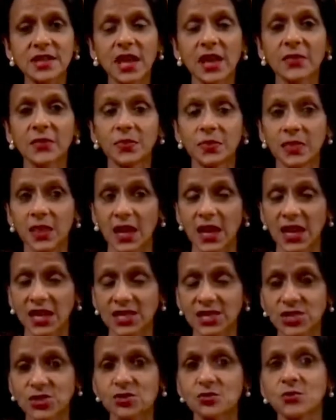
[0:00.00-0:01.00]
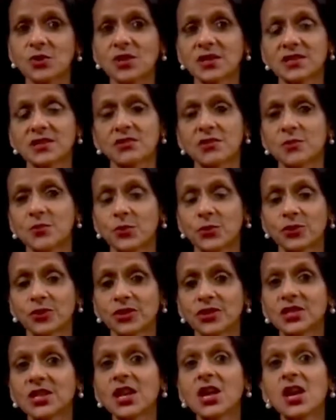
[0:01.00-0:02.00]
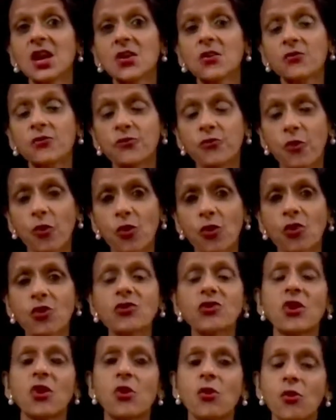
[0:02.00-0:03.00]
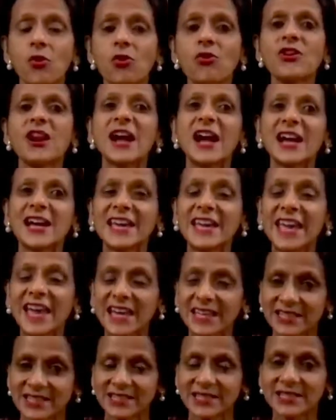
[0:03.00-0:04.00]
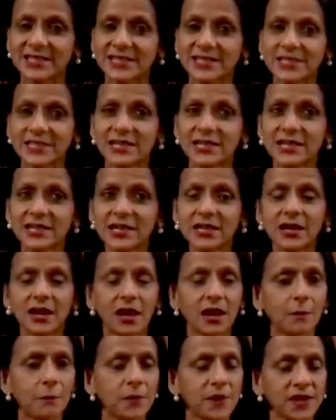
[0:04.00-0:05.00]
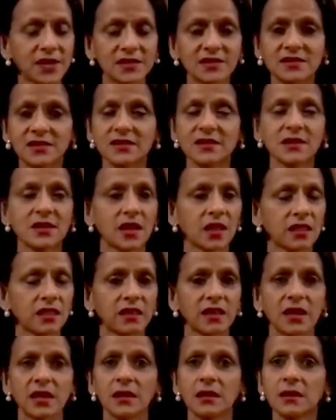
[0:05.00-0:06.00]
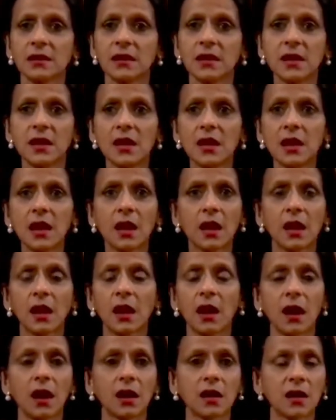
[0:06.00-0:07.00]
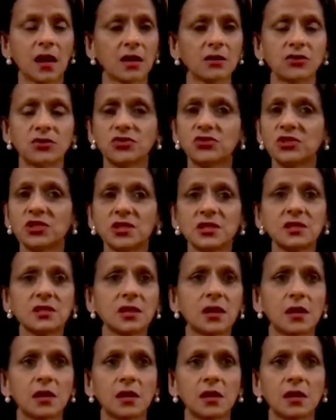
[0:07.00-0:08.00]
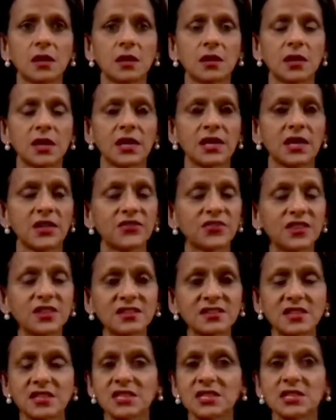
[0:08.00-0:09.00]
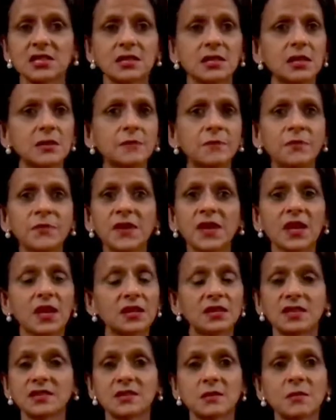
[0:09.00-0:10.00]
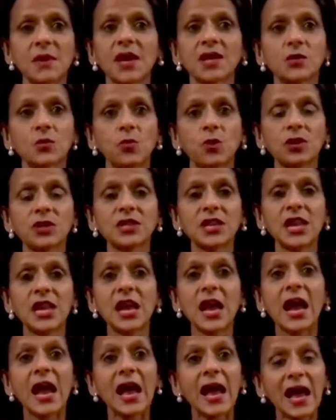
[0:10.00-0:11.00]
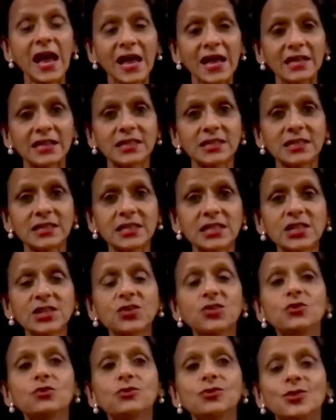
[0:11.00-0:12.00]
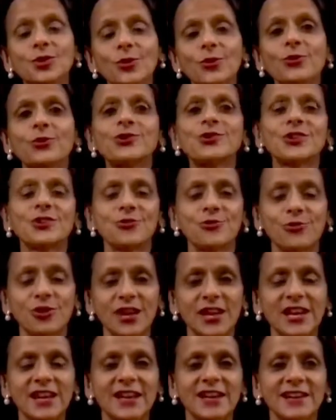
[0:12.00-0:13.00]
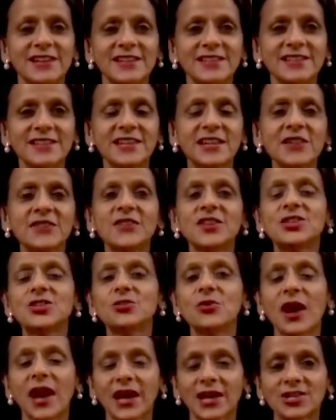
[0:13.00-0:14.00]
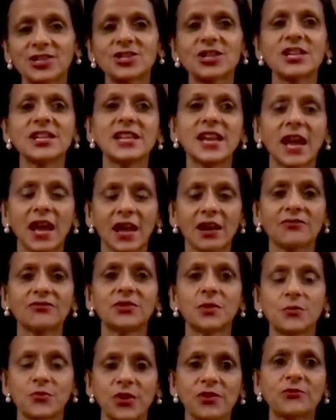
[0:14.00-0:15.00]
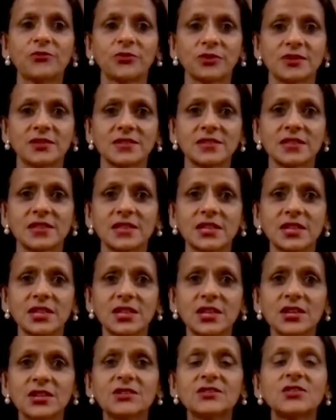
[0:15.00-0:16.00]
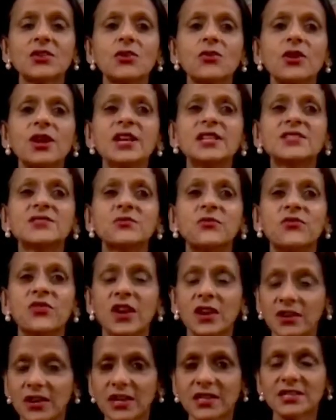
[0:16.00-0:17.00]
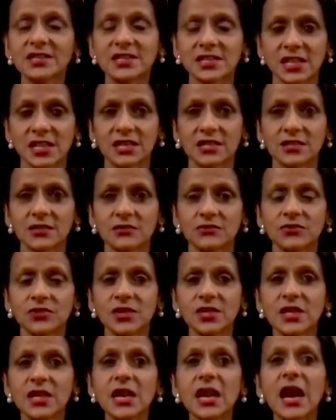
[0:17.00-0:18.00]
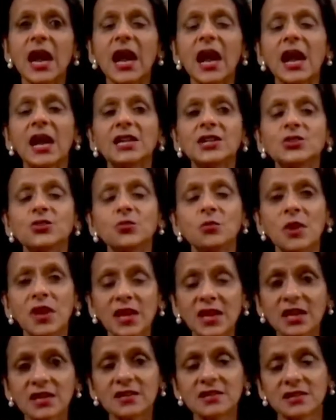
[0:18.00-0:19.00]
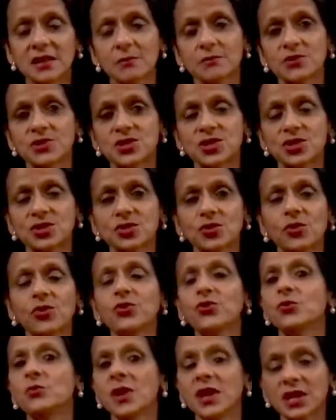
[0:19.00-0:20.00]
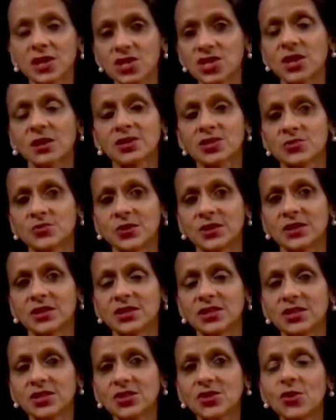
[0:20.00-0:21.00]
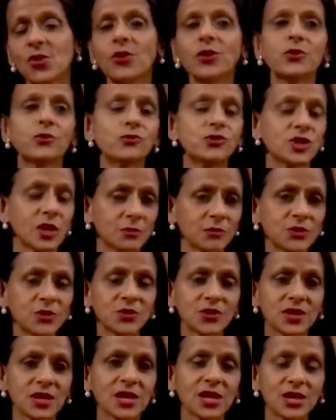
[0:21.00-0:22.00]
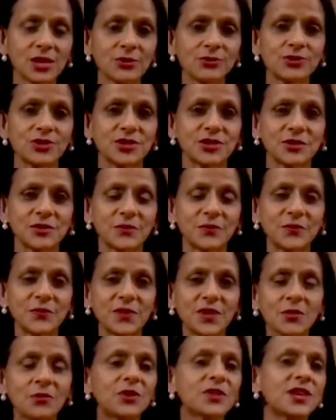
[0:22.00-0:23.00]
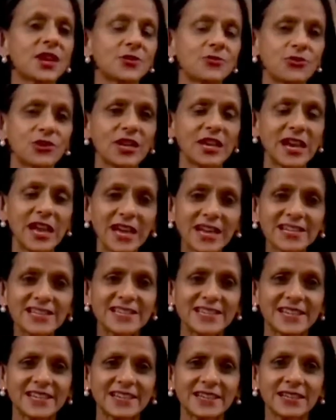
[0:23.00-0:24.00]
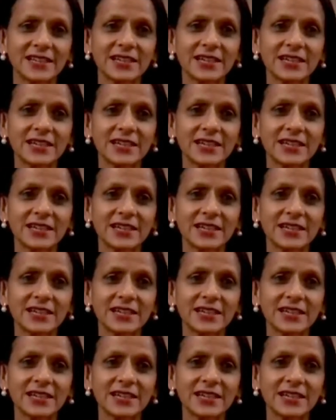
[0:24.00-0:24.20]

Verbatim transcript: and the next two words are important, for or against a person, a thing, a, a country, a, a, an ethnicity, it doesn't matter what, and you don't realize that you actually have the preference. So it's very instinctive, and you make an assumption or you make a judgment or you jump to a conclusion without realizing